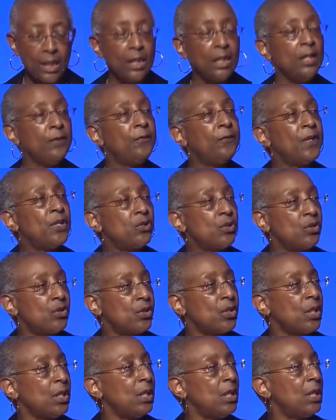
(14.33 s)

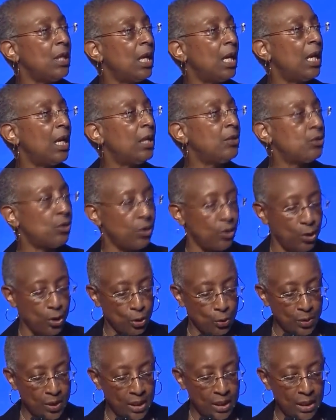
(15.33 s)
Efficiency and
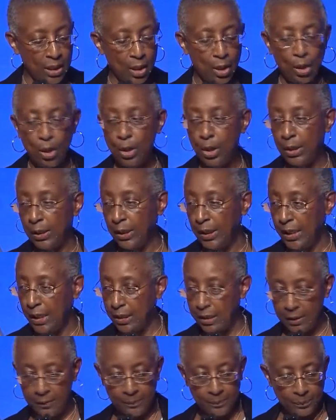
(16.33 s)
security are
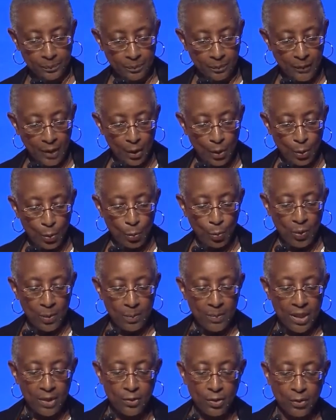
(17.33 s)
linked. We
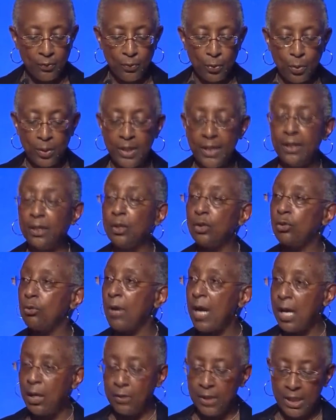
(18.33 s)
must avoid
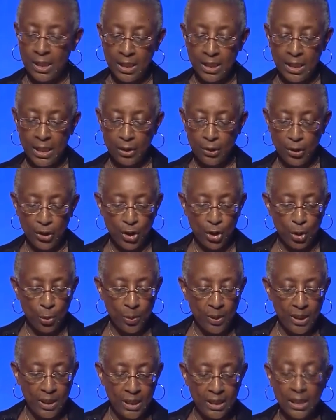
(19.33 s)
crowding and
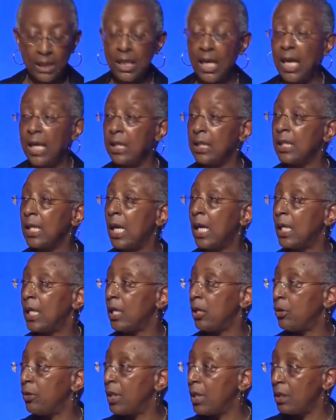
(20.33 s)
queuing in the landside
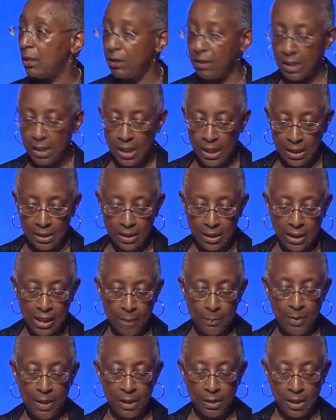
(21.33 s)
areas to
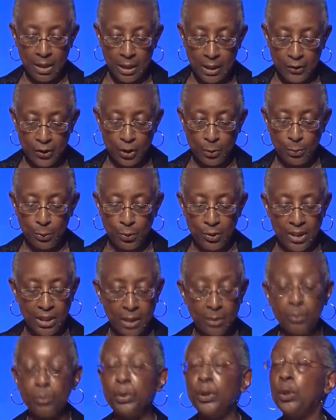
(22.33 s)
keep our customers and
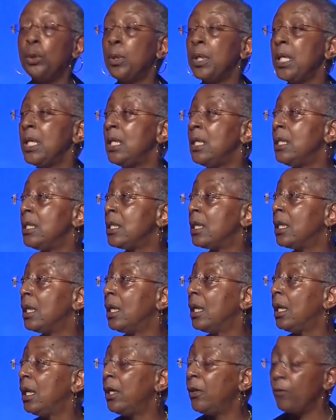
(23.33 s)
employees
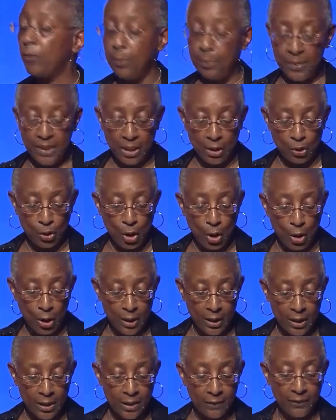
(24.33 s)
from being
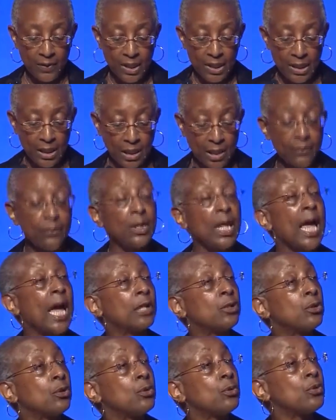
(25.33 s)
targets of these evil
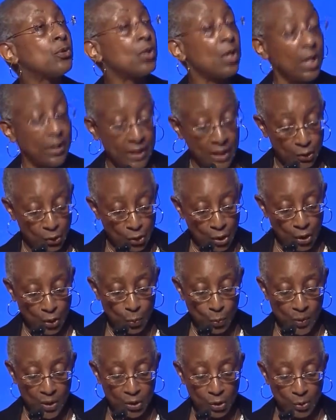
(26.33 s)
actors that
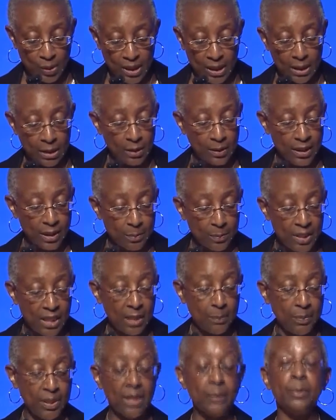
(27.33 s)
just want to kill as
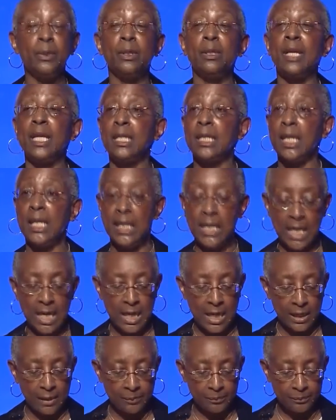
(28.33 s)
many people as they
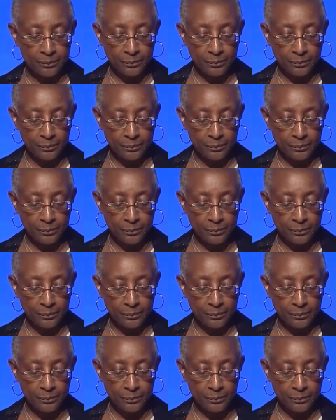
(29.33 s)
can.